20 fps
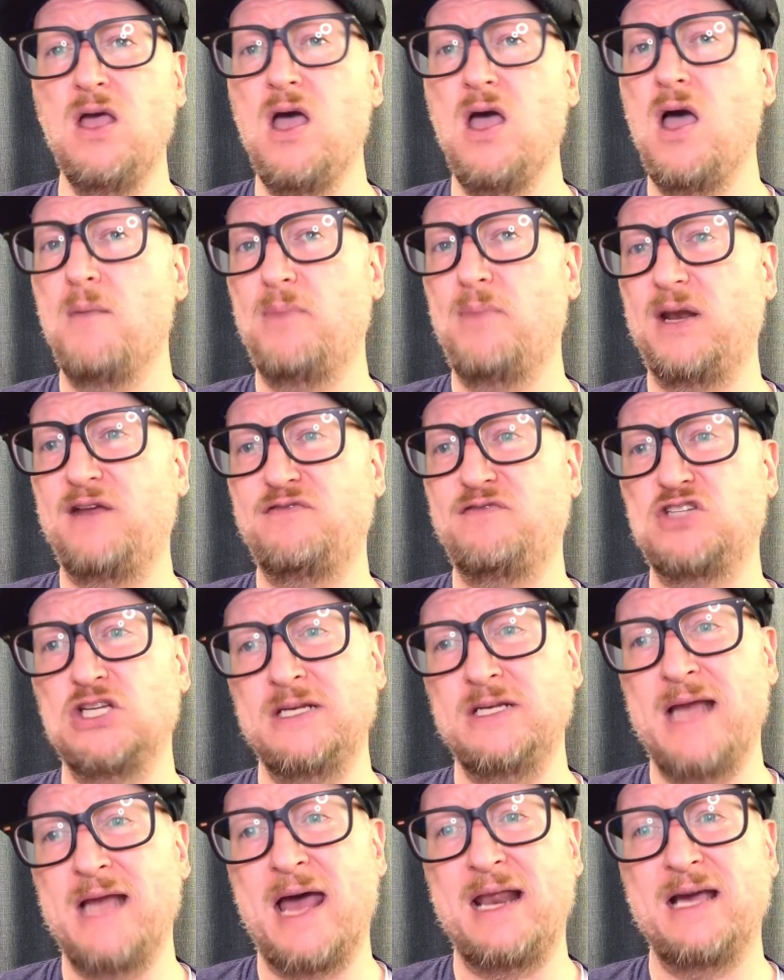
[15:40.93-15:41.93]
But if
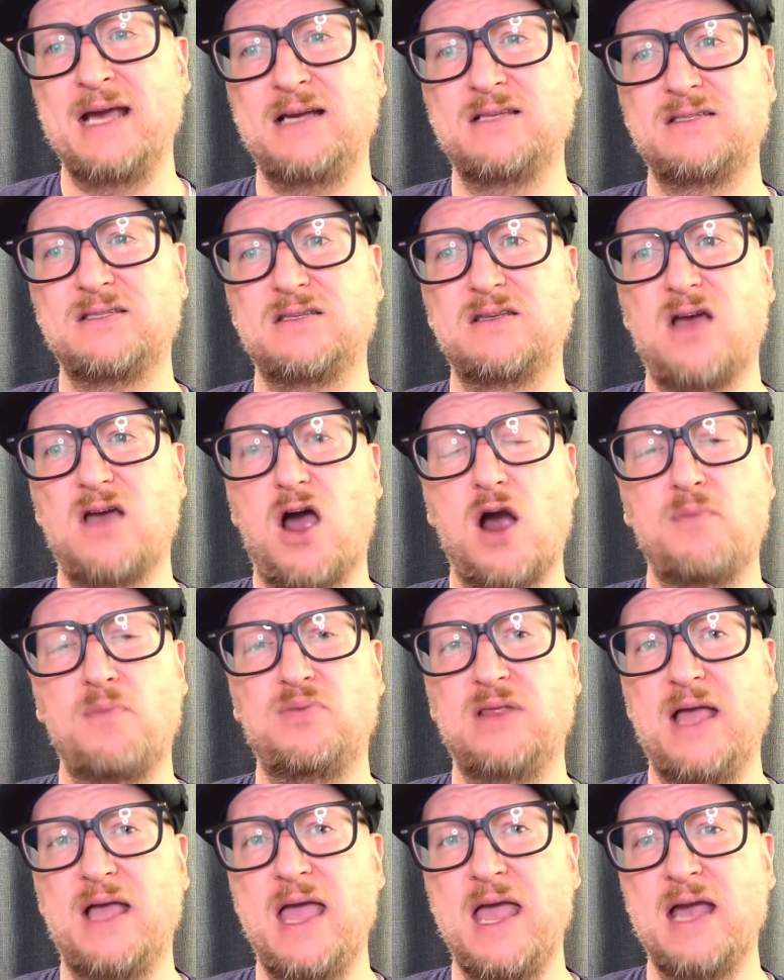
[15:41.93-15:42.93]
genetics are
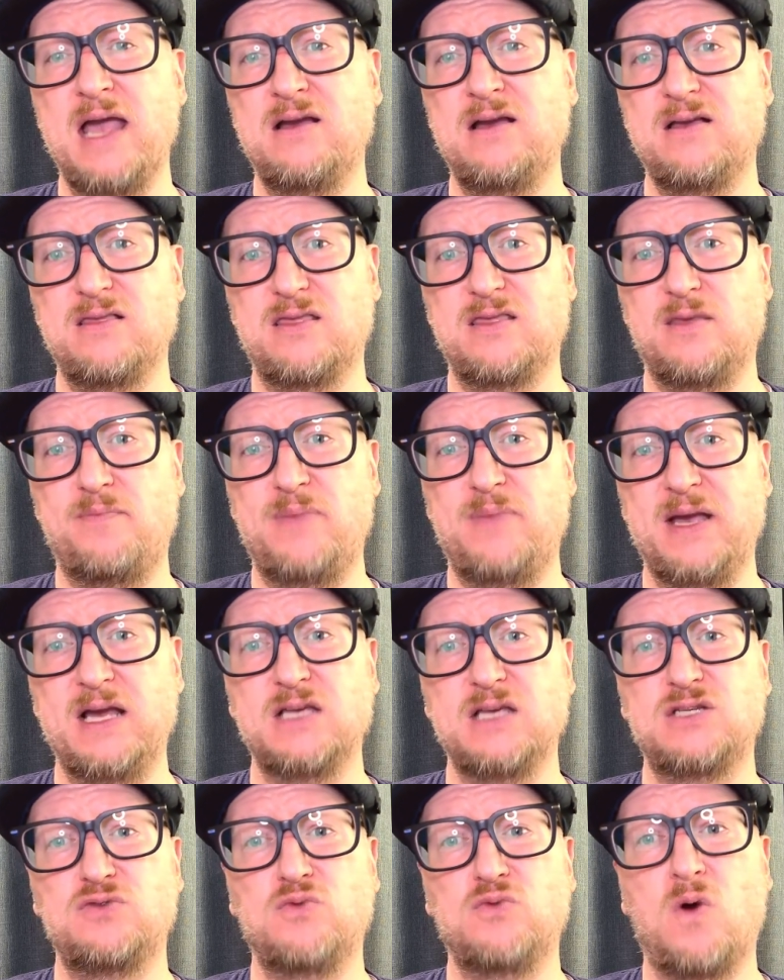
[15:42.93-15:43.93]
playing the
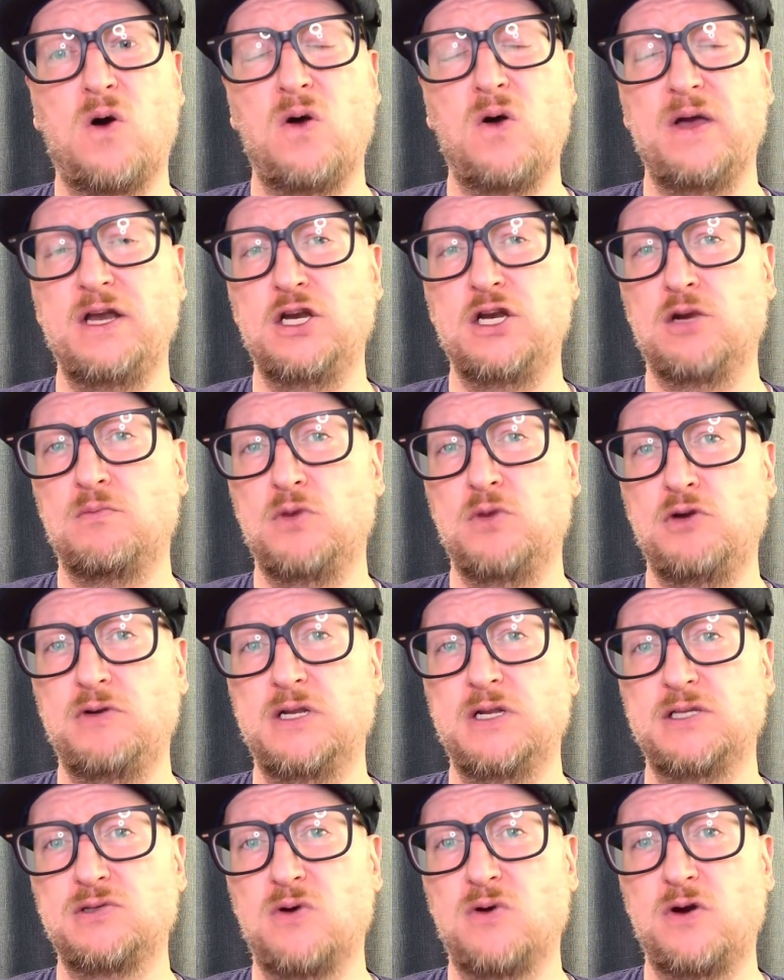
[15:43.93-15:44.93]
biggest role in your mood
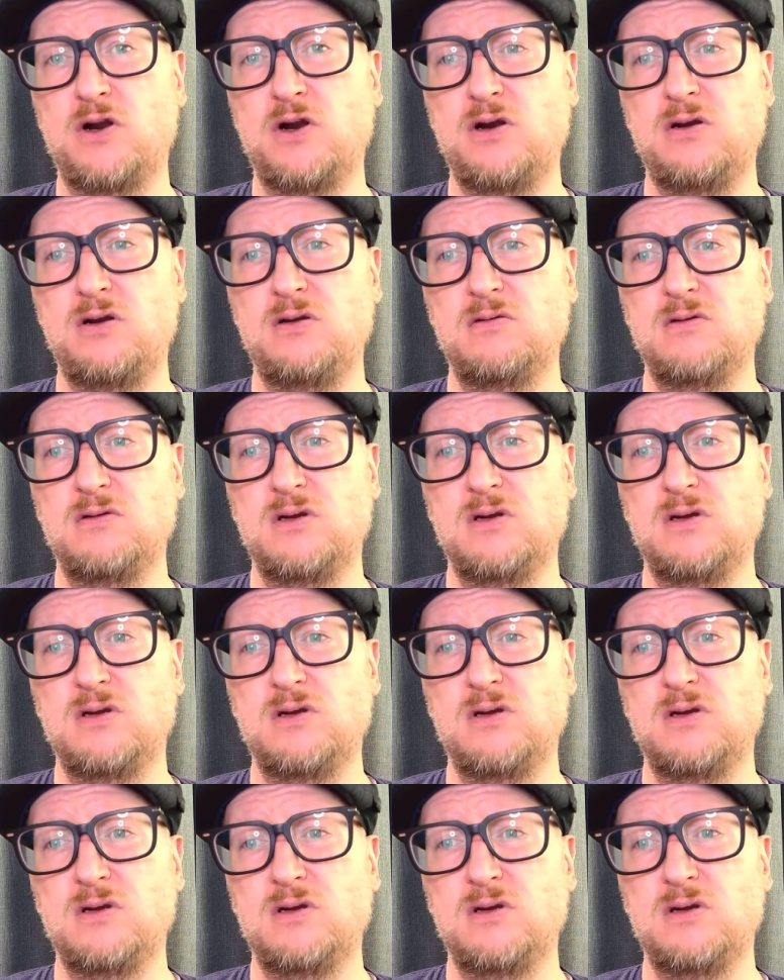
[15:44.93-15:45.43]
disorder,